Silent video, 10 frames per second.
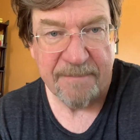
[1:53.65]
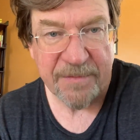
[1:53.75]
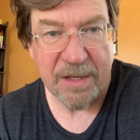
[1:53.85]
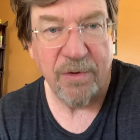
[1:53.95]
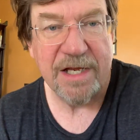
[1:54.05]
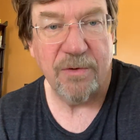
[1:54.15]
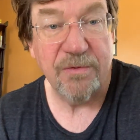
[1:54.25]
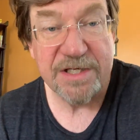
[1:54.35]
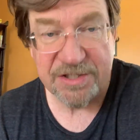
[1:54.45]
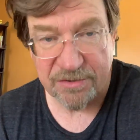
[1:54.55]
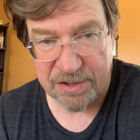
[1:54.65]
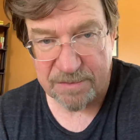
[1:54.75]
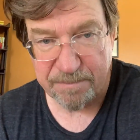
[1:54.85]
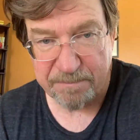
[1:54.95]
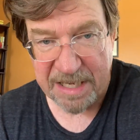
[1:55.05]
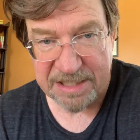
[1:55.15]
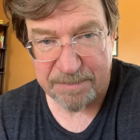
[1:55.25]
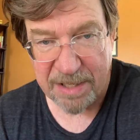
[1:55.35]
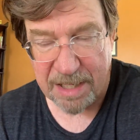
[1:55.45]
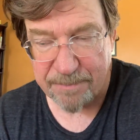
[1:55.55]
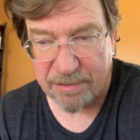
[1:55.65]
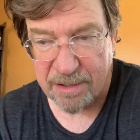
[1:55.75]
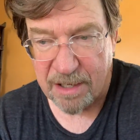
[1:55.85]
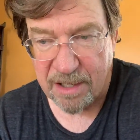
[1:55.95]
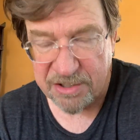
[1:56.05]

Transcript: and writing a research-based paper,